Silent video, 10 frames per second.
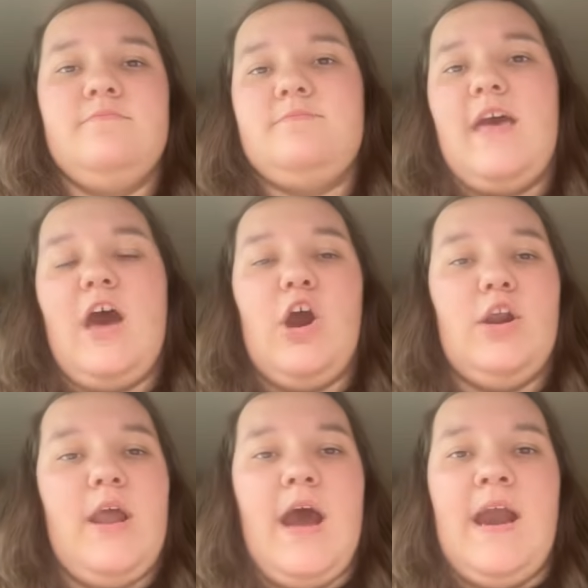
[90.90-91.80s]
that are
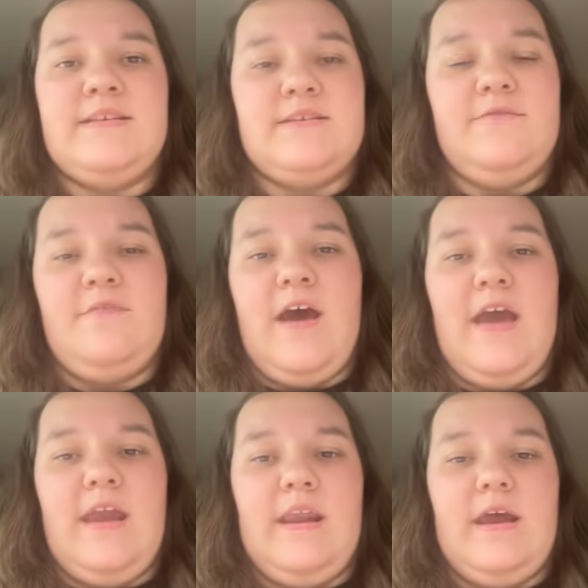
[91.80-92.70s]
not
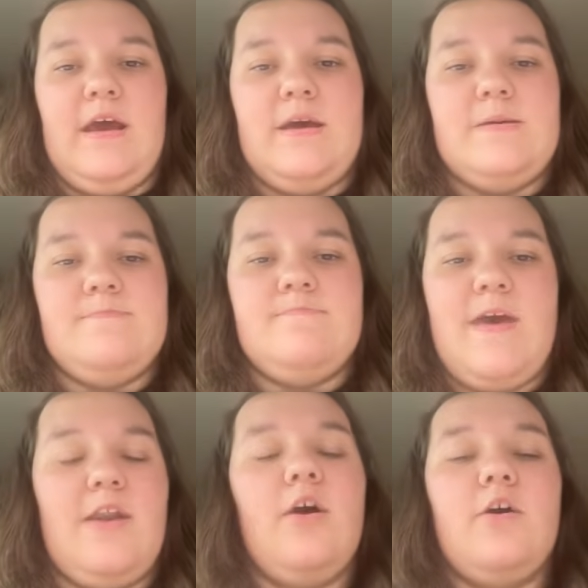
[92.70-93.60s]
identified
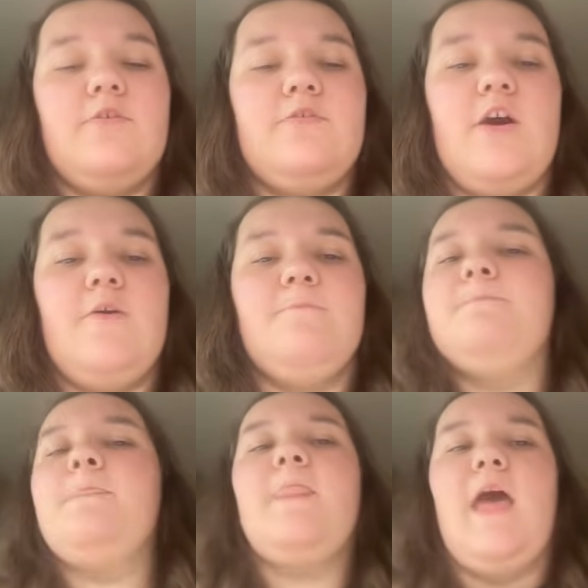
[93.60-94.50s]
at all. So
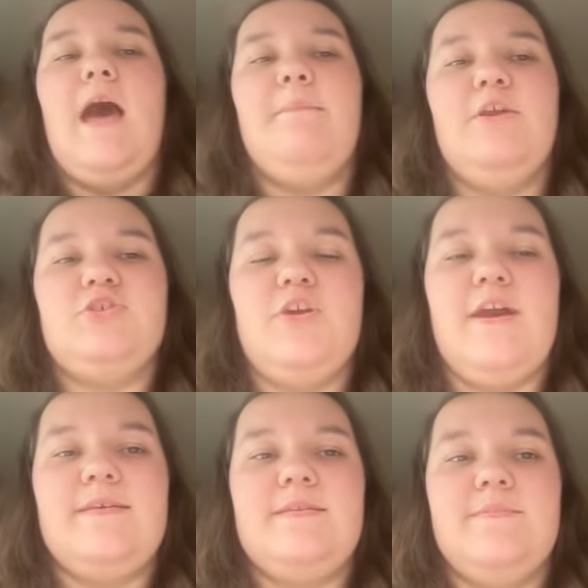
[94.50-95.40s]
I'm going to show you
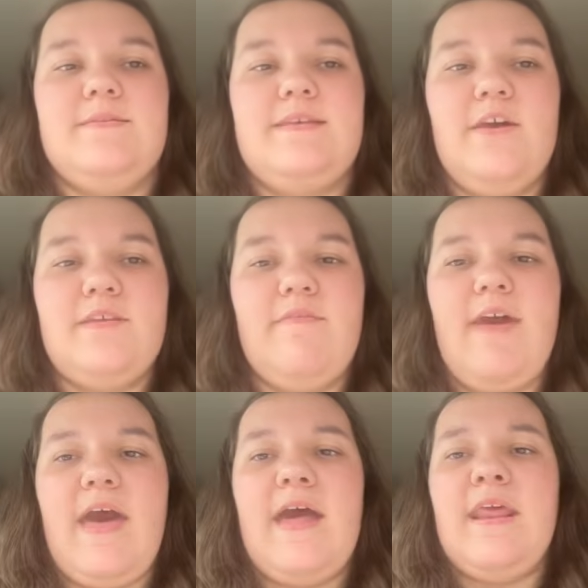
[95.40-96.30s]
guys some sales I've
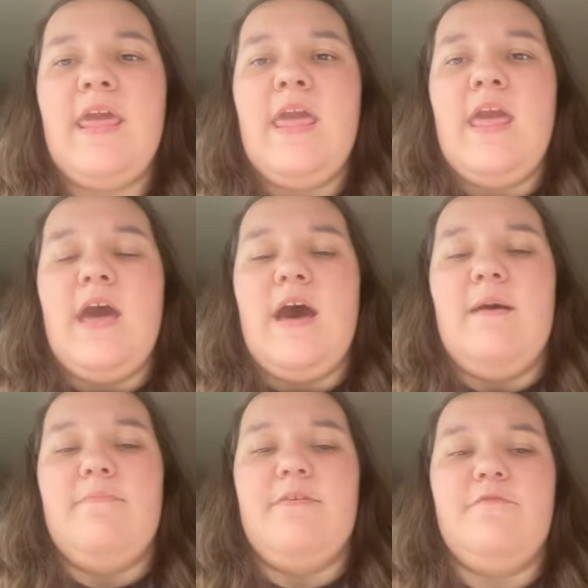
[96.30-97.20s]
had.
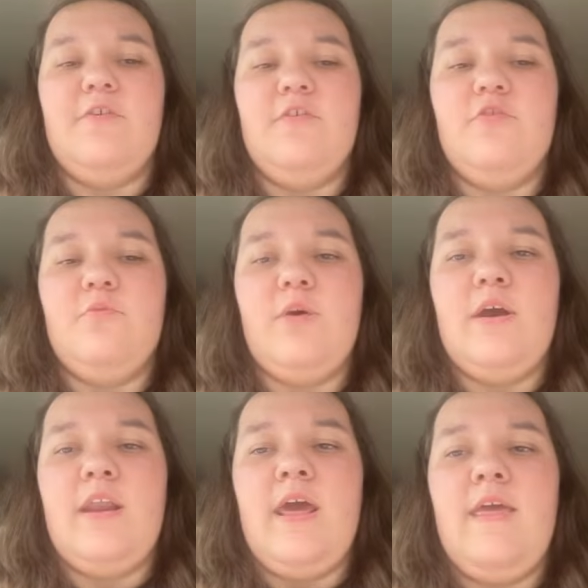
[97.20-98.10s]
The first
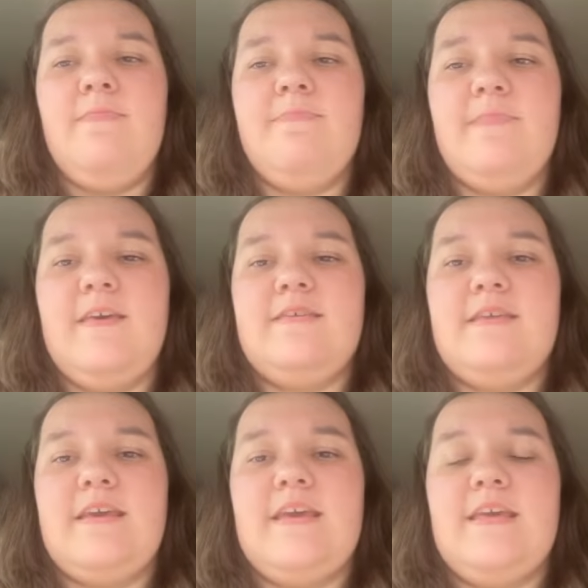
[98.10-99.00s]
one, this
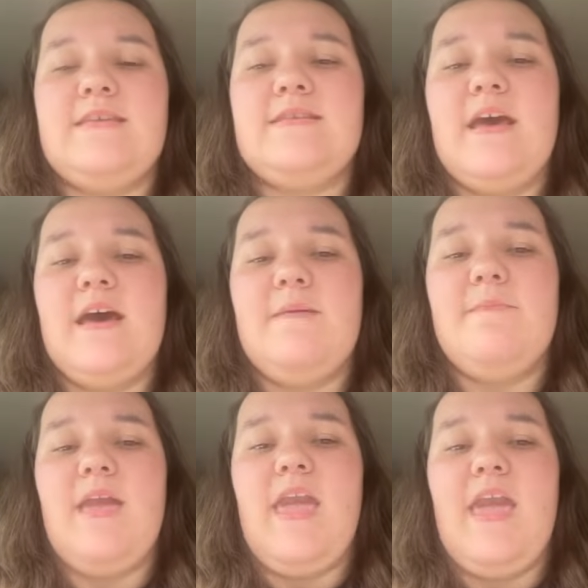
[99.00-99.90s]
is
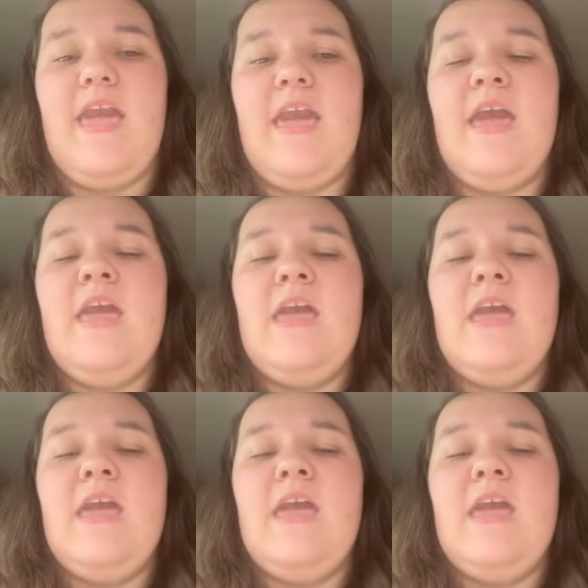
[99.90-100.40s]
um, a